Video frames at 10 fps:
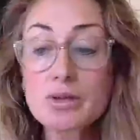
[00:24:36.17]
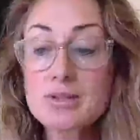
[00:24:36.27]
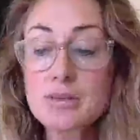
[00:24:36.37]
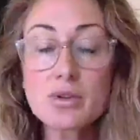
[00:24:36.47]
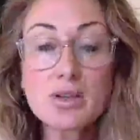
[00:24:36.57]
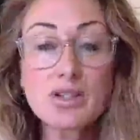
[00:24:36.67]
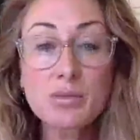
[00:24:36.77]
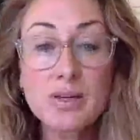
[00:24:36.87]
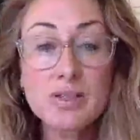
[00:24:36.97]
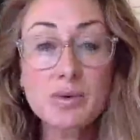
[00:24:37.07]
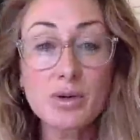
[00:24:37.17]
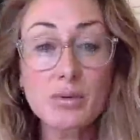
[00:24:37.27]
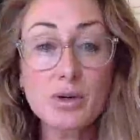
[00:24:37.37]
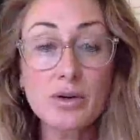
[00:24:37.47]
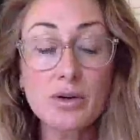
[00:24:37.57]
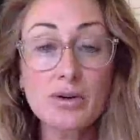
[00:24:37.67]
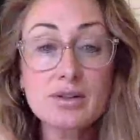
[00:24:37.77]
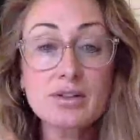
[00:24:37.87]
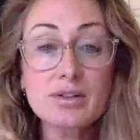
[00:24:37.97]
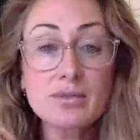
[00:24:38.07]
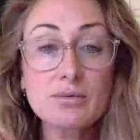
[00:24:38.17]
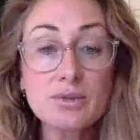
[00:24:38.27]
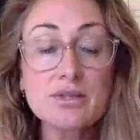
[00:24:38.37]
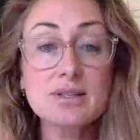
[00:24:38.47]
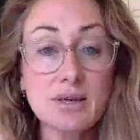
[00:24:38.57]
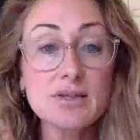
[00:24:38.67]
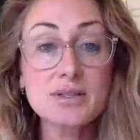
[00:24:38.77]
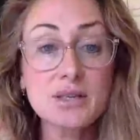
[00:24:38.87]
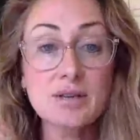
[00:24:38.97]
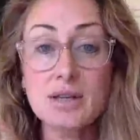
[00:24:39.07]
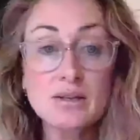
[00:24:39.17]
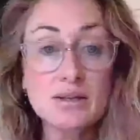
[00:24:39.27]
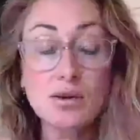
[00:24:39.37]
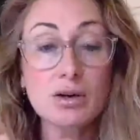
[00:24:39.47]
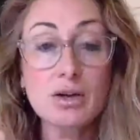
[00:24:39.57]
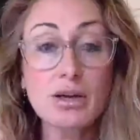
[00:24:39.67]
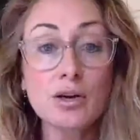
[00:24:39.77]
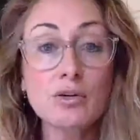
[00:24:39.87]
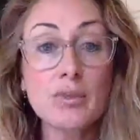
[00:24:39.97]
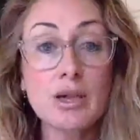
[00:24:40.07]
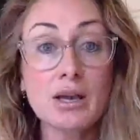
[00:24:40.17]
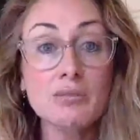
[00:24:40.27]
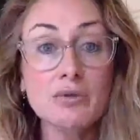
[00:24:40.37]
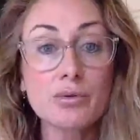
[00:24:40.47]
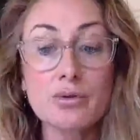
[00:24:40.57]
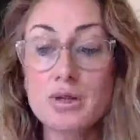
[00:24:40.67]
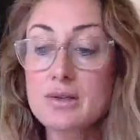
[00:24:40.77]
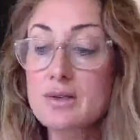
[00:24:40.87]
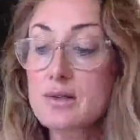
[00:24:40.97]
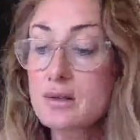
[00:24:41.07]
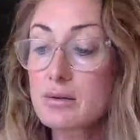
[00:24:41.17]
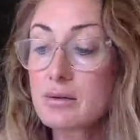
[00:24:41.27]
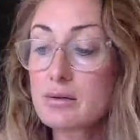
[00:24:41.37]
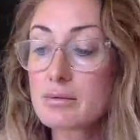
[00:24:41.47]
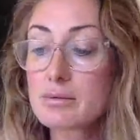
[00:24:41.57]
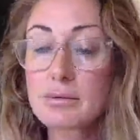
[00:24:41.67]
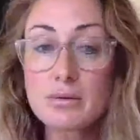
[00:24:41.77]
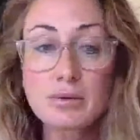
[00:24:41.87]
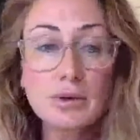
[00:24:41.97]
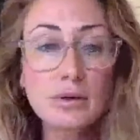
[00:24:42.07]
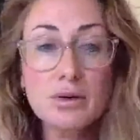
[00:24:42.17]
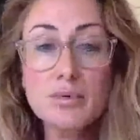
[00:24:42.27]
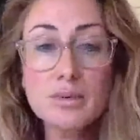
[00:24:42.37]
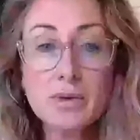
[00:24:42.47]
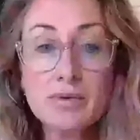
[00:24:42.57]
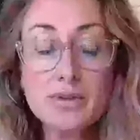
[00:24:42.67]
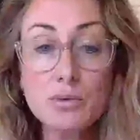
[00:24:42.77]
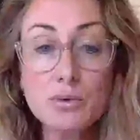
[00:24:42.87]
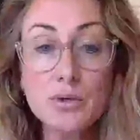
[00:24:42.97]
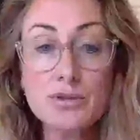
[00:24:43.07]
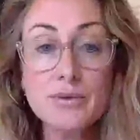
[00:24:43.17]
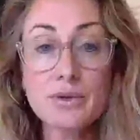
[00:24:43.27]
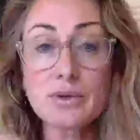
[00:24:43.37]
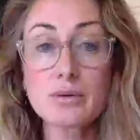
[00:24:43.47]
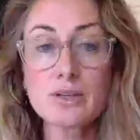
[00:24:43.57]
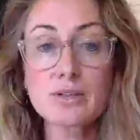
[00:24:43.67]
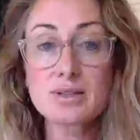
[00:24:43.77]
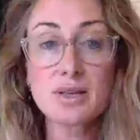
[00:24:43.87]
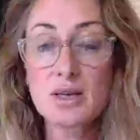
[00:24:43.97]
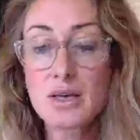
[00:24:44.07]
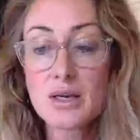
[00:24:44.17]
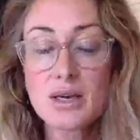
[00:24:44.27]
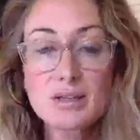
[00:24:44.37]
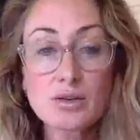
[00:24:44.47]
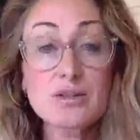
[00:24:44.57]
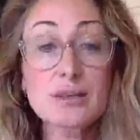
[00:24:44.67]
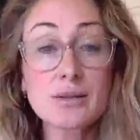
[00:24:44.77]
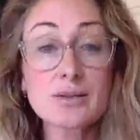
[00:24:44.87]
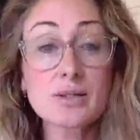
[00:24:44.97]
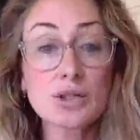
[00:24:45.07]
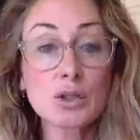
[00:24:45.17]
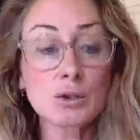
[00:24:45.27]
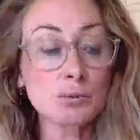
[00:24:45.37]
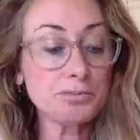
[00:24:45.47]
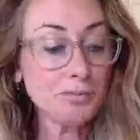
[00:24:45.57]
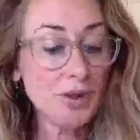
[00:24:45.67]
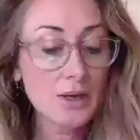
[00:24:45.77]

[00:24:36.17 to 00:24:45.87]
Some of these you might smell them and go, that's just disgusting and that's not going to help me come through this. So, grab something else that works for you. It's not set in stone.